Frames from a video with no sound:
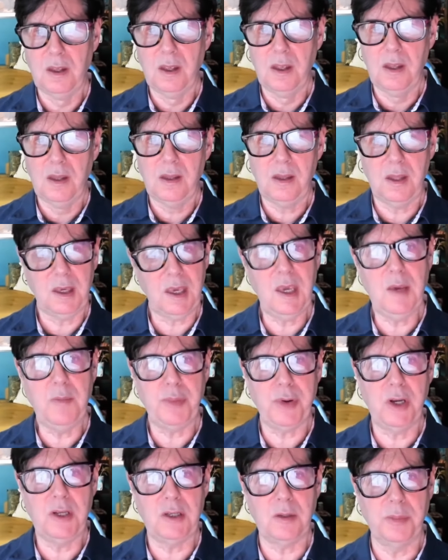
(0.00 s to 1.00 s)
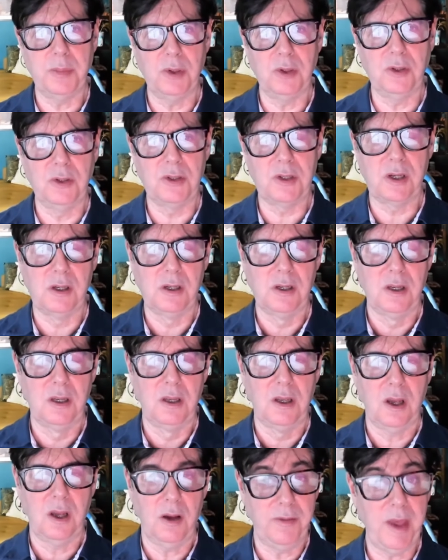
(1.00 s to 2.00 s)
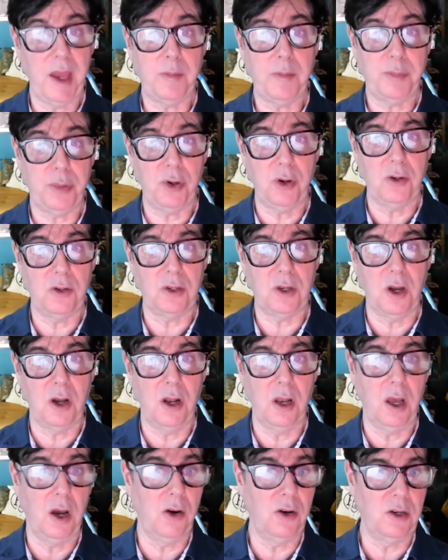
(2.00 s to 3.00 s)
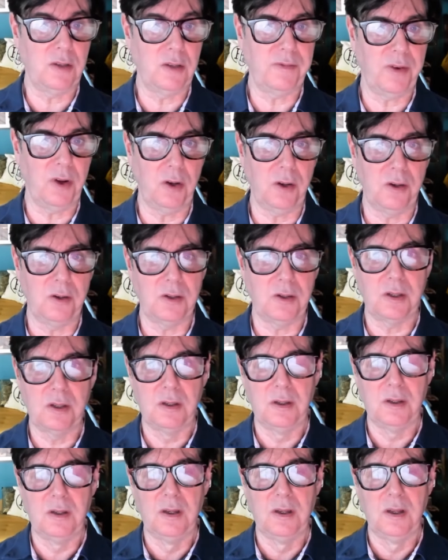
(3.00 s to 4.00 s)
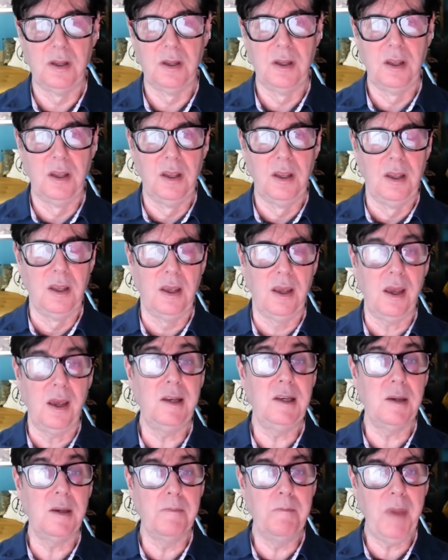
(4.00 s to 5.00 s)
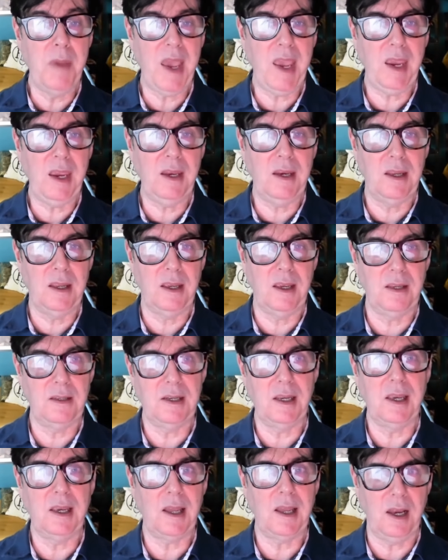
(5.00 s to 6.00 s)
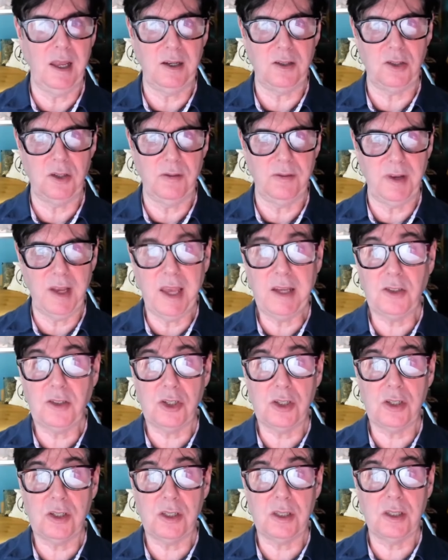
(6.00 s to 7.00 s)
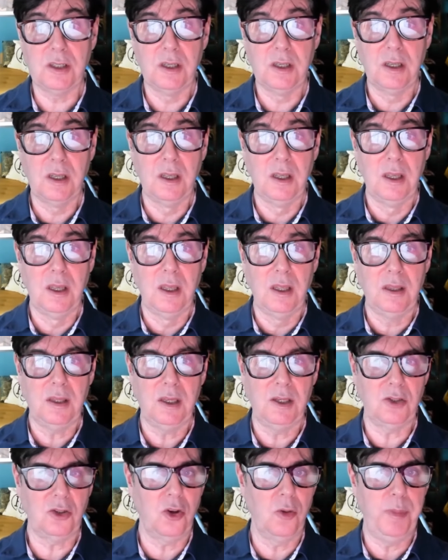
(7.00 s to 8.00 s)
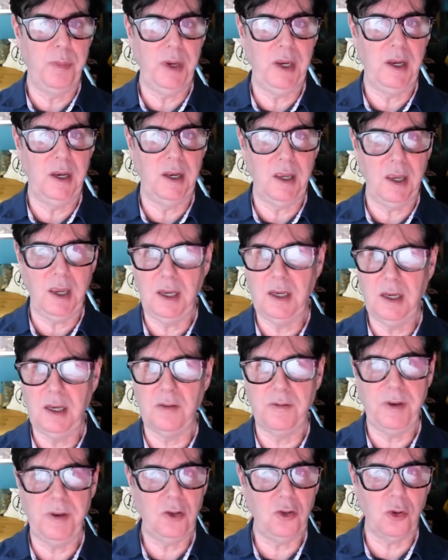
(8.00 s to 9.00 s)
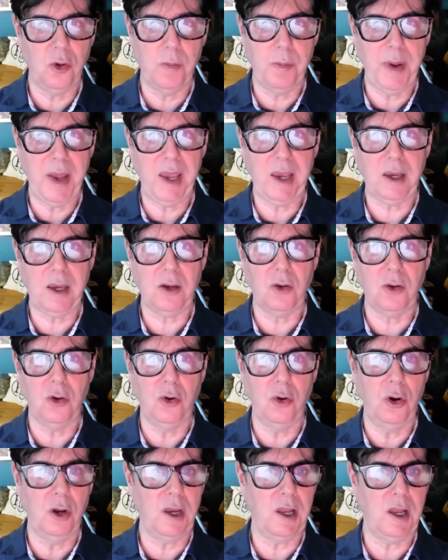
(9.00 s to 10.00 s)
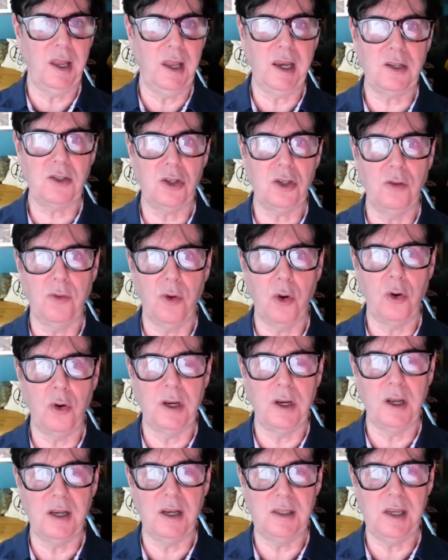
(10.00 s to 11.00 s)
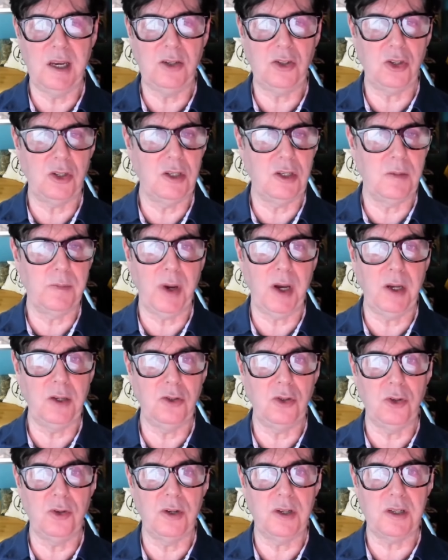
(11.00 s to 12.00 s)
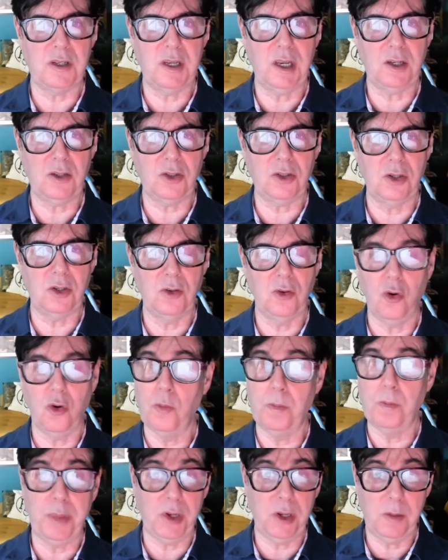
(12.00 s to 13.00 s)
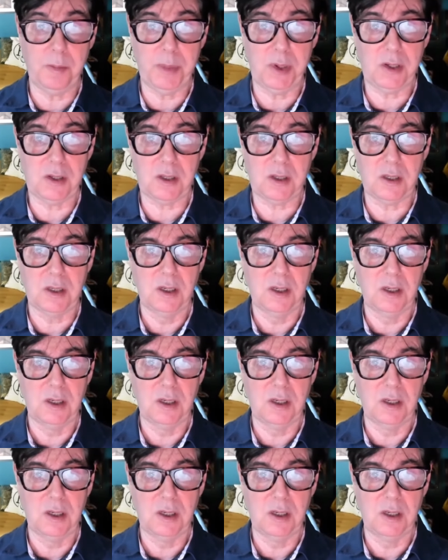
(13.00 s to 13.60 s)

The key principles of that protocol are as follows. A domain is a collection of ledgers. This could be an individual bank or a collection of organizations by jurisdiction or purpose,